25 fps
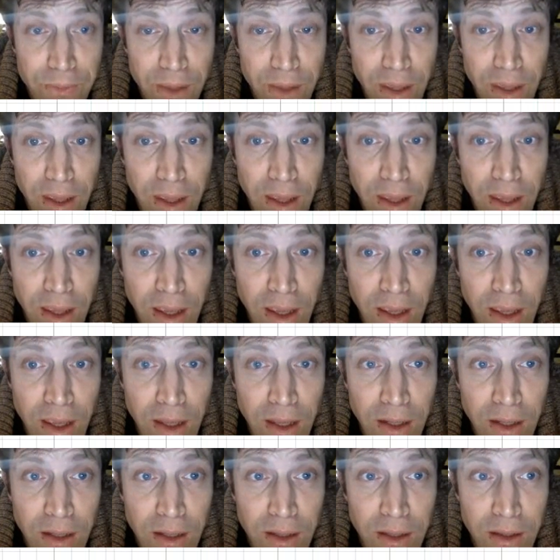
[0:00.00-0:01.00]

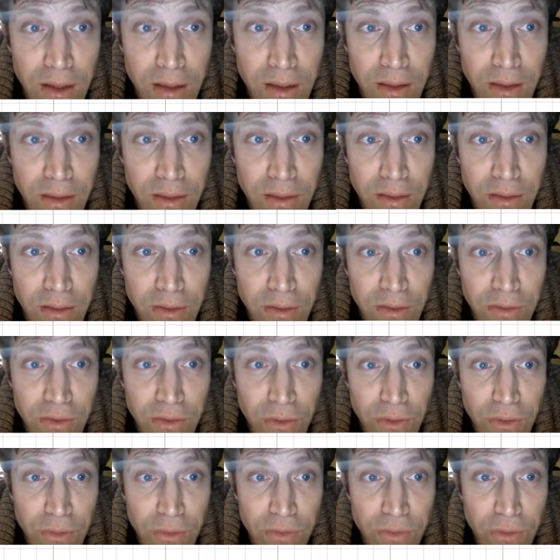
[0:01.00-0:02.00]
and there's
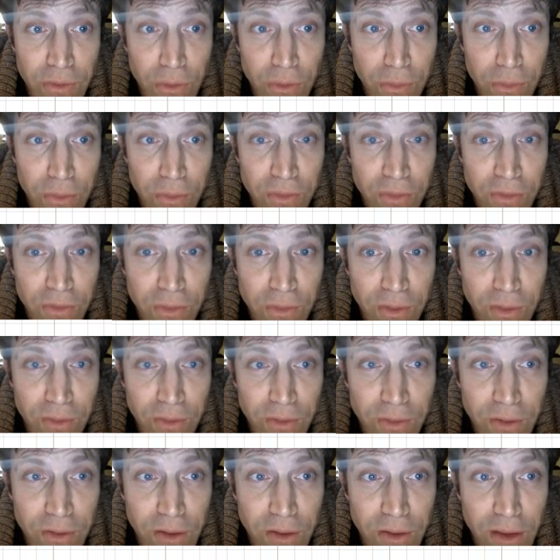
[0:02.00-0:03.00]
no slope
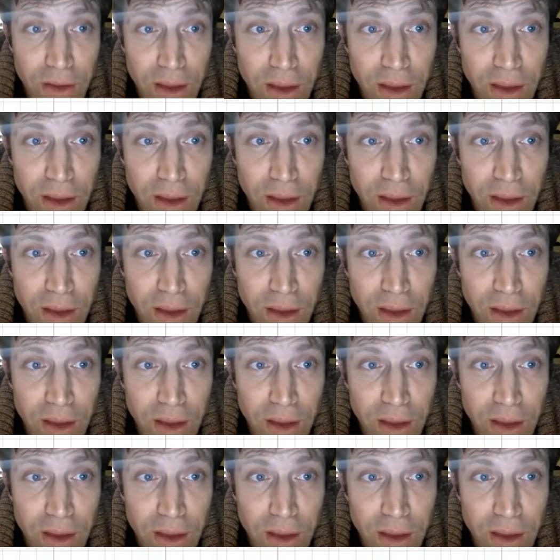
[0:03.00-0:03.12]
whatsoever.